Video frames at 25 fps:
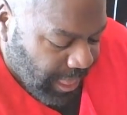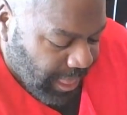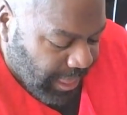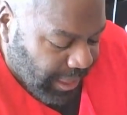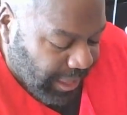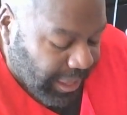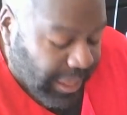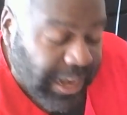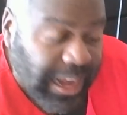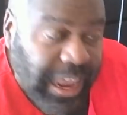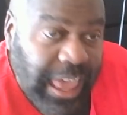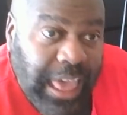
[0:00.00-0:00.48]

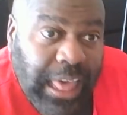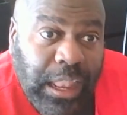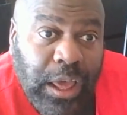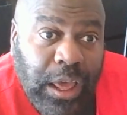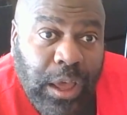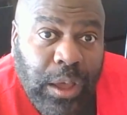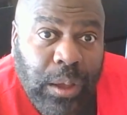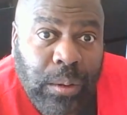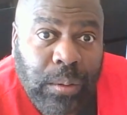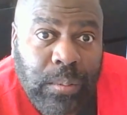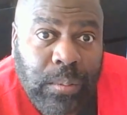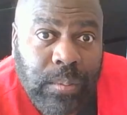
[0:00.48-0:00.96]

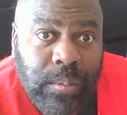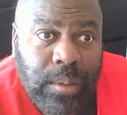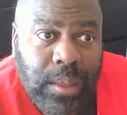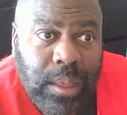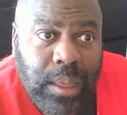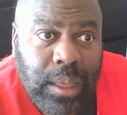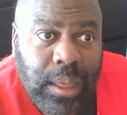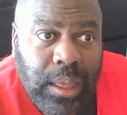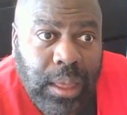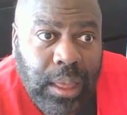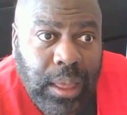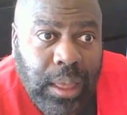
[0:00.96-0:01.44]
Canelo,
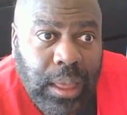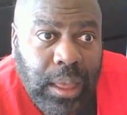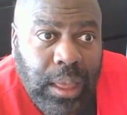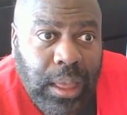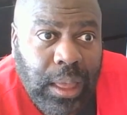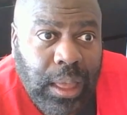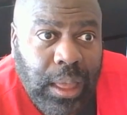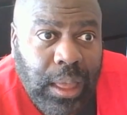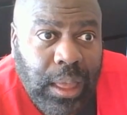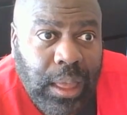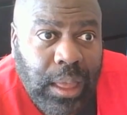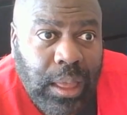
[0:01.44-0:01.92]

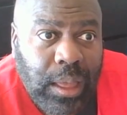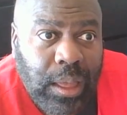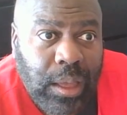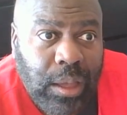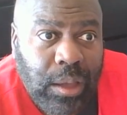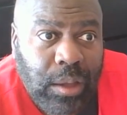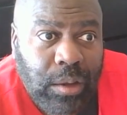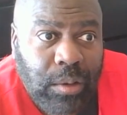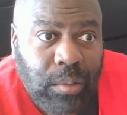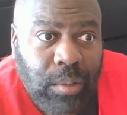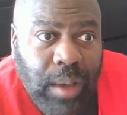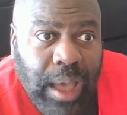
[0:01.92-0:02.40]

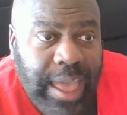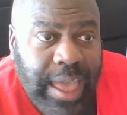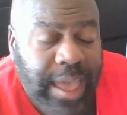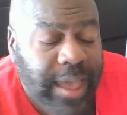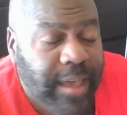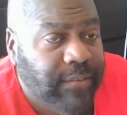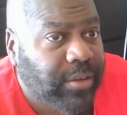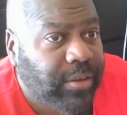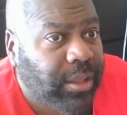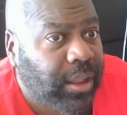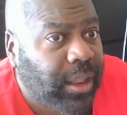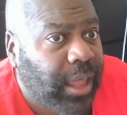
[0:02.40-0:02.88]
who I
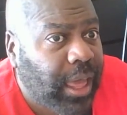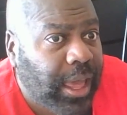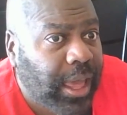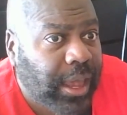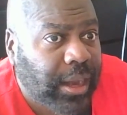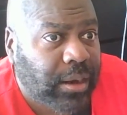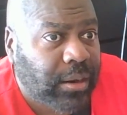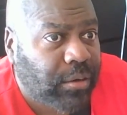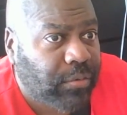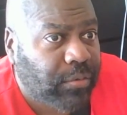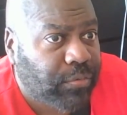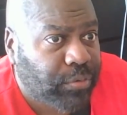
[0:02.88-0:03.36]
have a
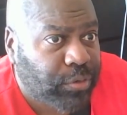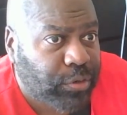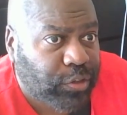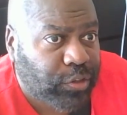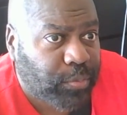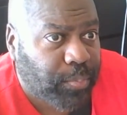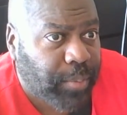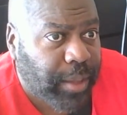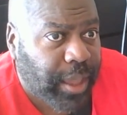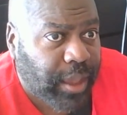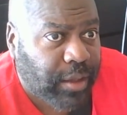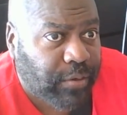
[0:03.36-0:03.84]
lot of
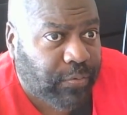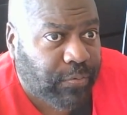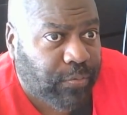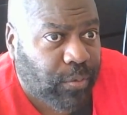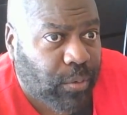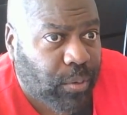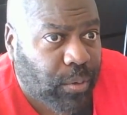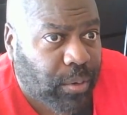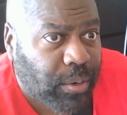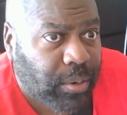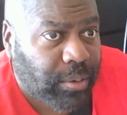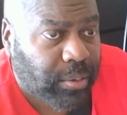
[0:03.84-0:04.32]
respect
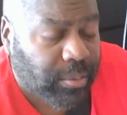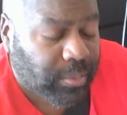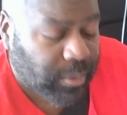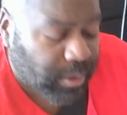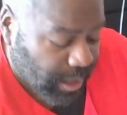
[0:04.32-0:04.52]
for,